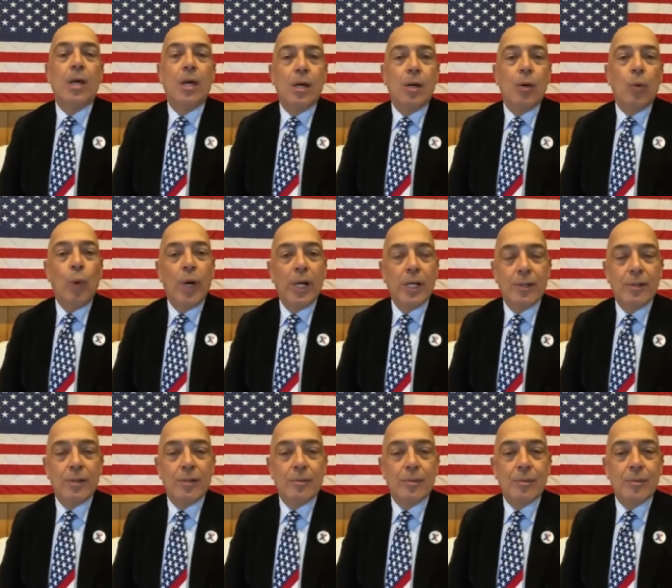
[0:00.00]

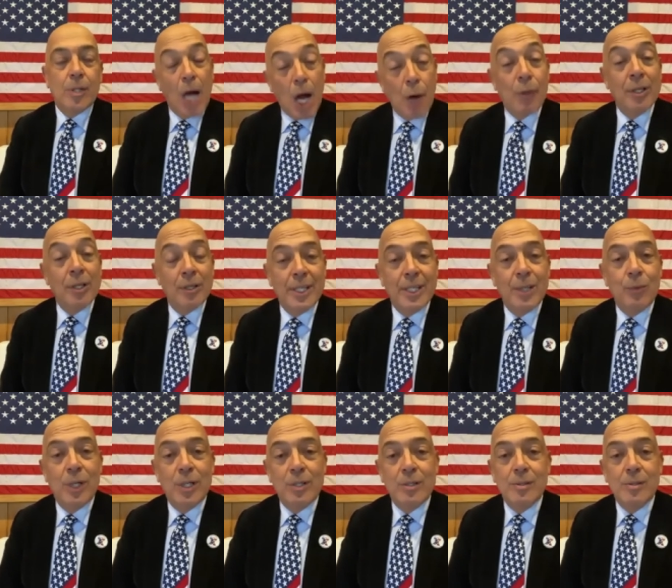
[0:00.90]
When currently
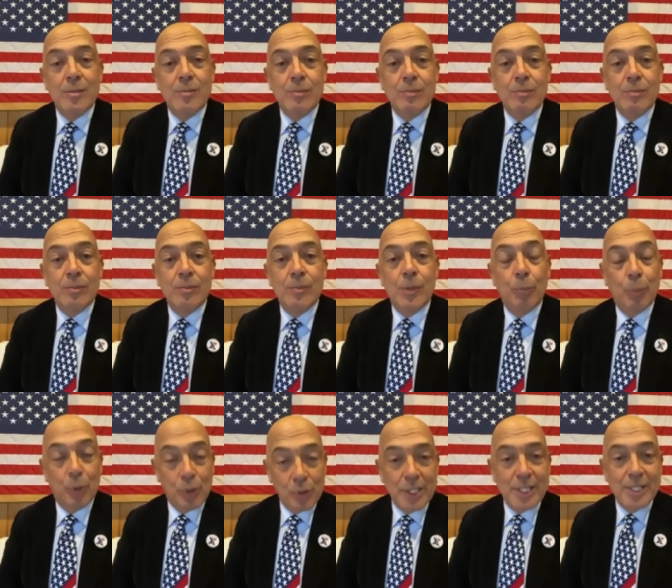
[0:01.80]
when the
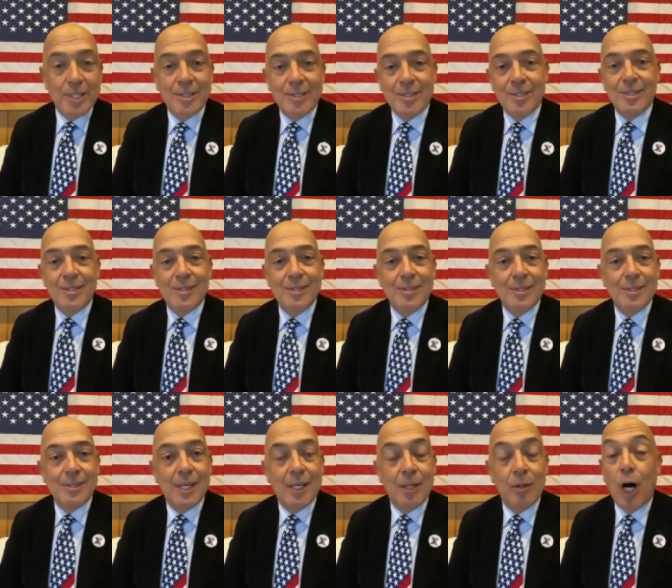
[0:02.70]
police
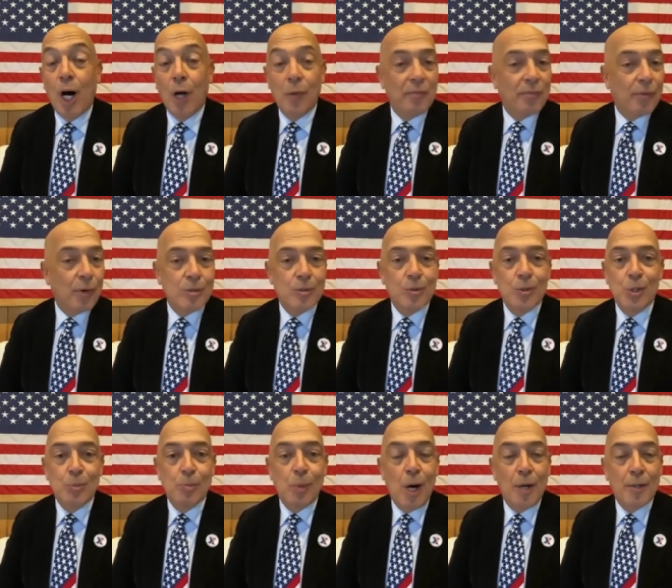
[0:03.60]
and all the first
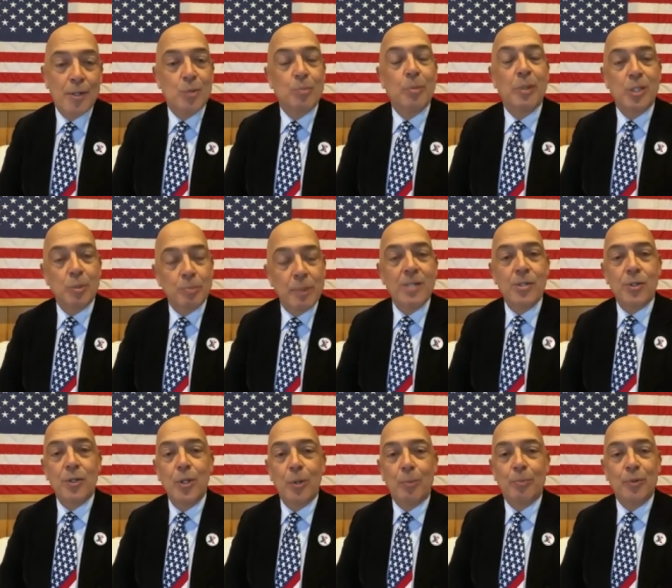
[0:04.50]
responders, but
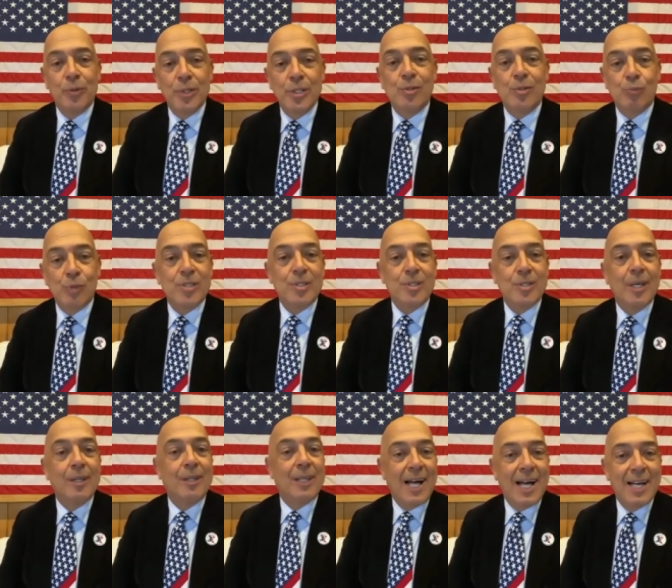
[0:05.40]
especially the police risk
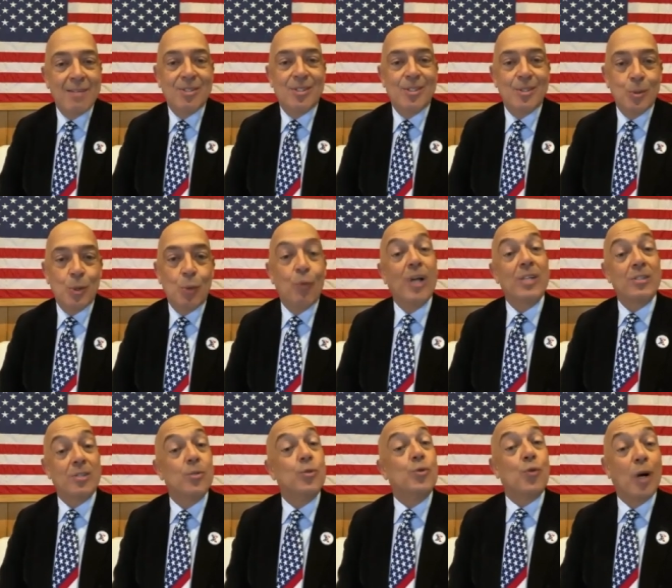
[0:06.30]
their lives to
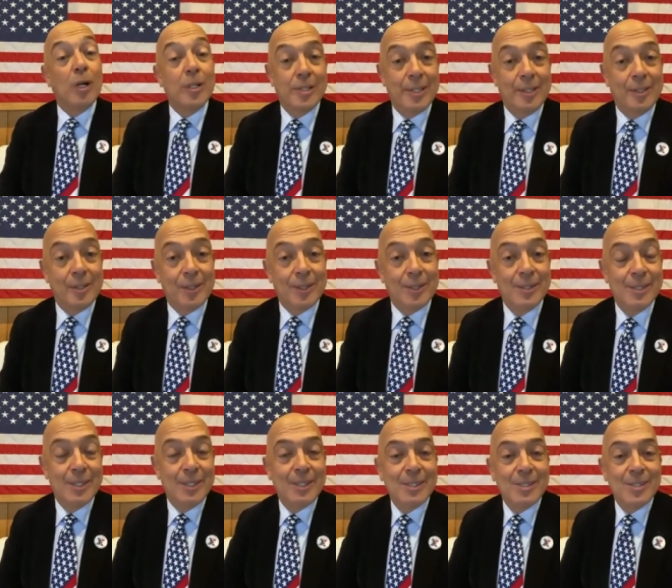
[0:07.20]
arrest the drug dealer.
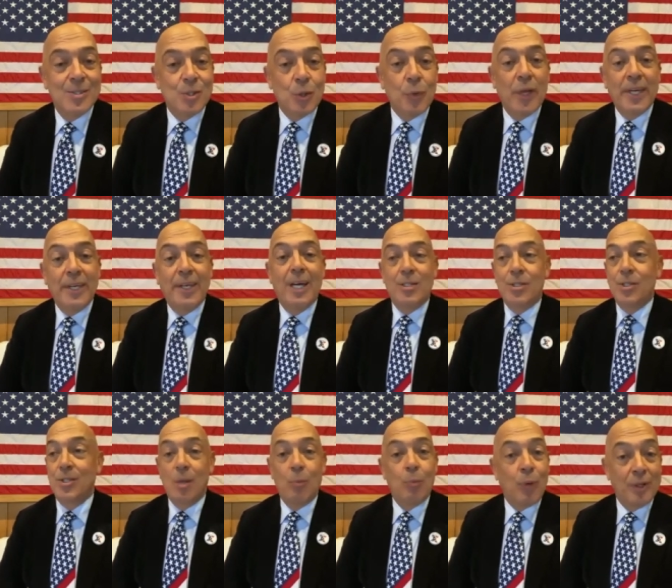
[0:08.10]
So they
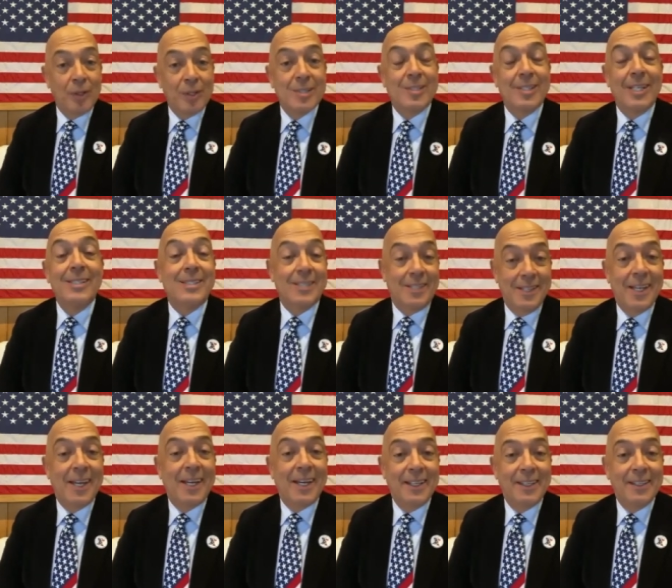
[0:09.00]
catch someone, let's say
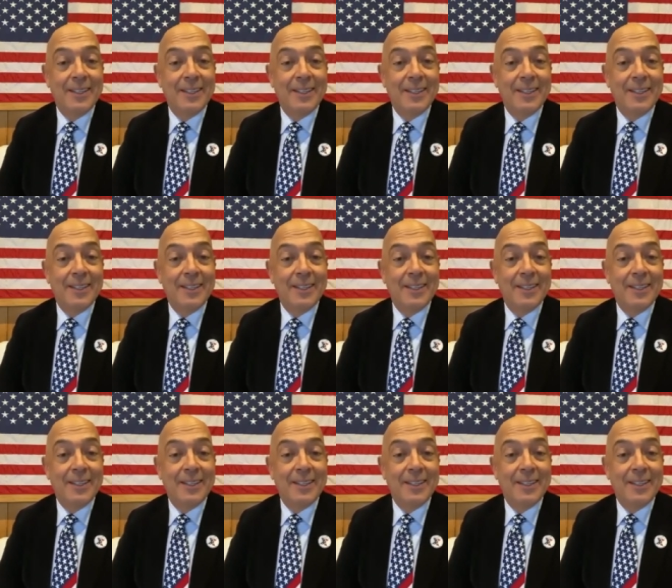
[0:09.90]
tonight,